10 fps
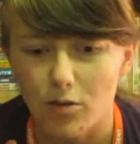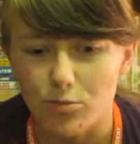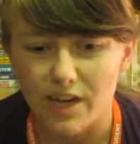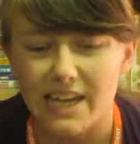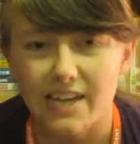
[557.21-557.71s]

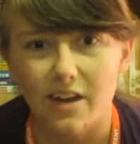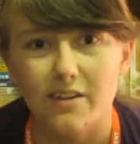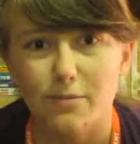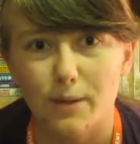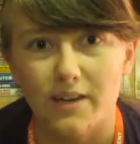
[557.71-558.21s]
really
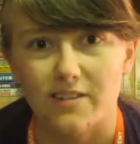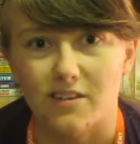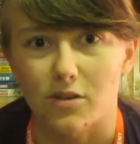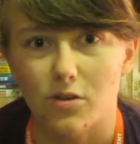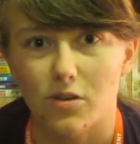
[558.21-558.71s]
nice place
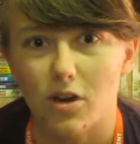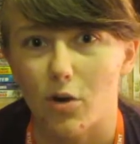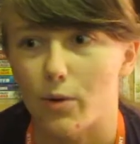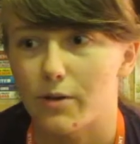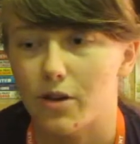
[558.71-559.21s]
that you can
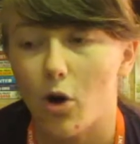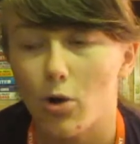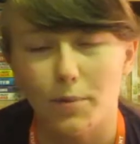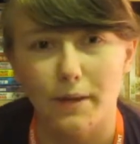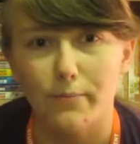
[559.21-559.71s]
go, and
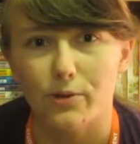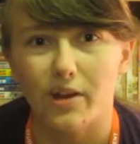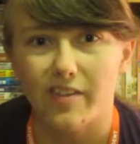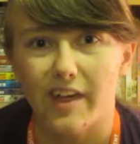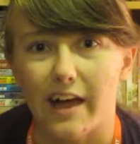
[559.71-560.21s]
all the people
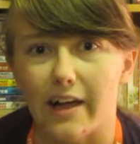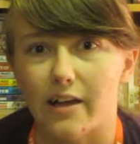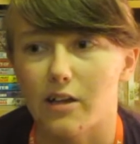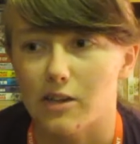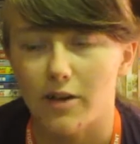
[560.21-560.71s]
that are
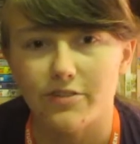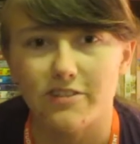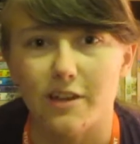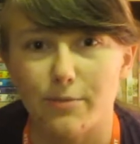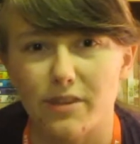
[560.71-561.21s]
there love the
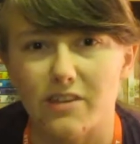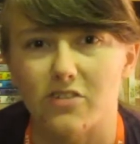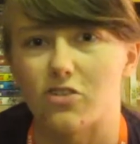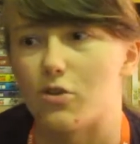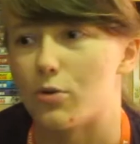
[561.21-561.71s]
same things
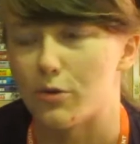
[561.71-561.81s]
as you.